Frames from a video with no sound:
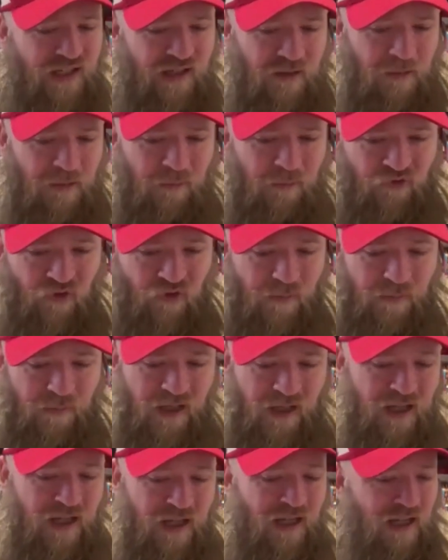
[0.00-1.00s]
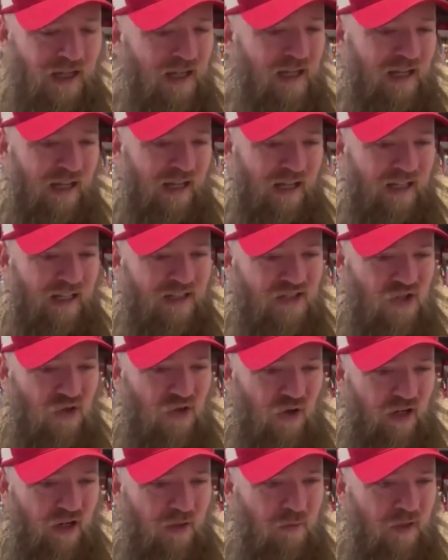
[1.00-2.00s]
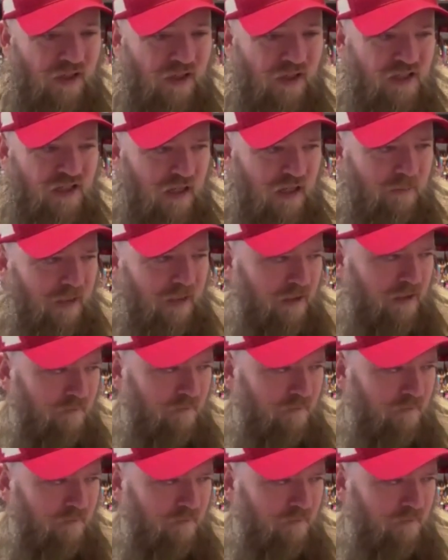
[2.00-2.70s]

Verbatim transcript: him from history, which, I mean,